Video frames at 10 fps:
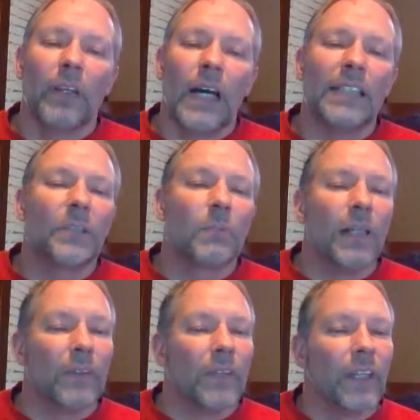I
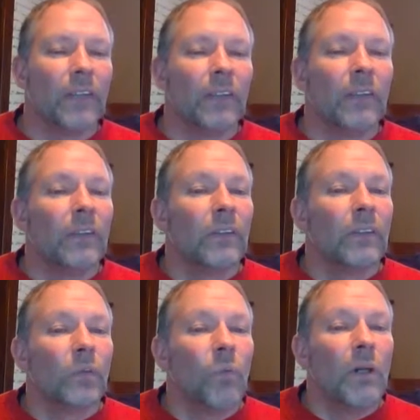smiled then.
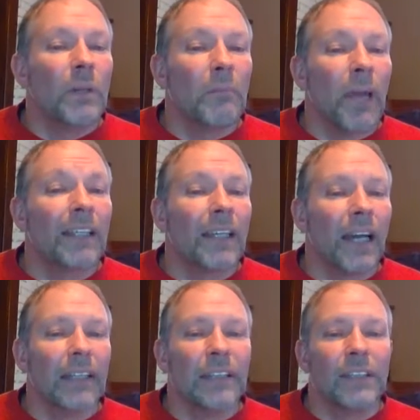Welcome back,
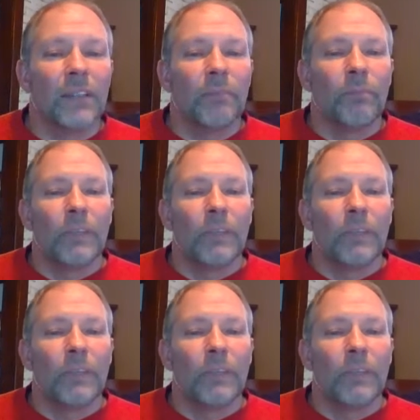guys.